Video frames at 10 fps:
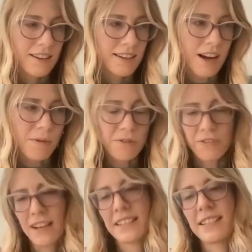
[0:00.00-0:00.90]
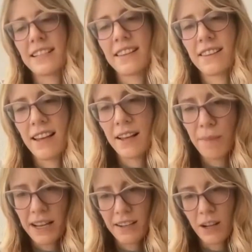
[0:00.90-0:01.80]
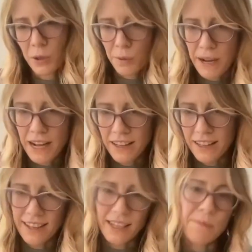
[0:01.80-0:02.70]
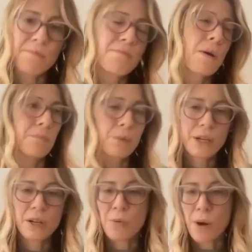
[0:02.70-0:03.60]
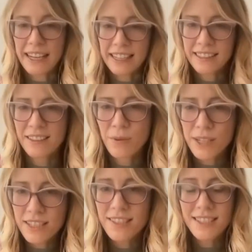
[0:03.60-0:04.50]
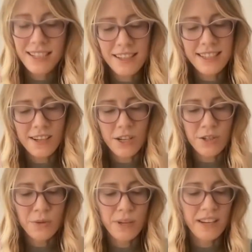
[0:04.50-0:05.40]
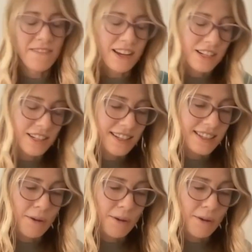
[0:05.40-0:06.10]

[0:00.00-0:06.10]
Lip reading: got reflected in my color palette. Like I'm pretty quiet. It wasn't until I started doing conventions and I